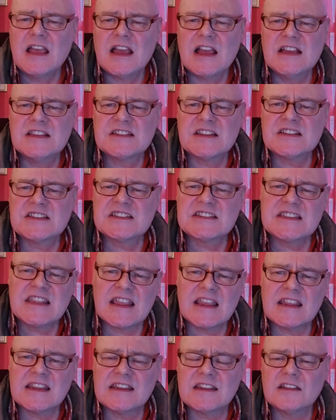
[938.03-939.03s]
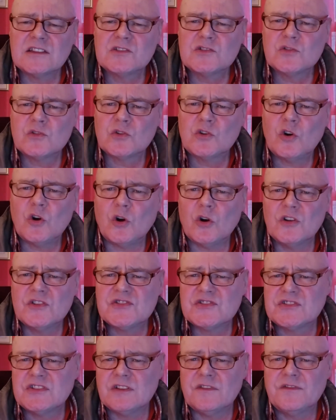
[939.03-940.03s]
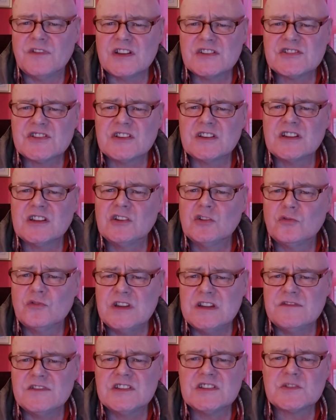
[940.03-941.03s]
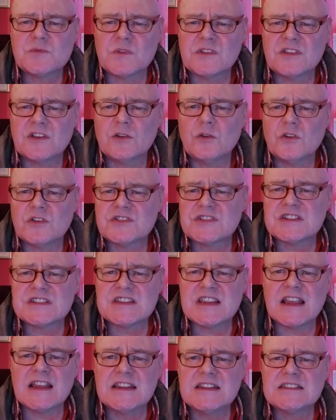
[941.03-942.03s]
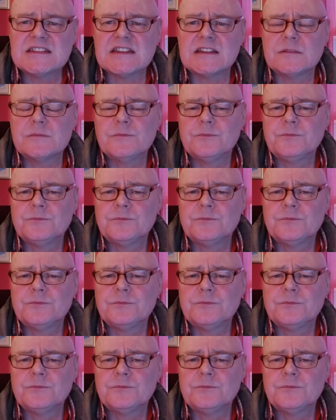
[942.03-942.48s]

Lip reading: as a stick to cause division and grievance within our society.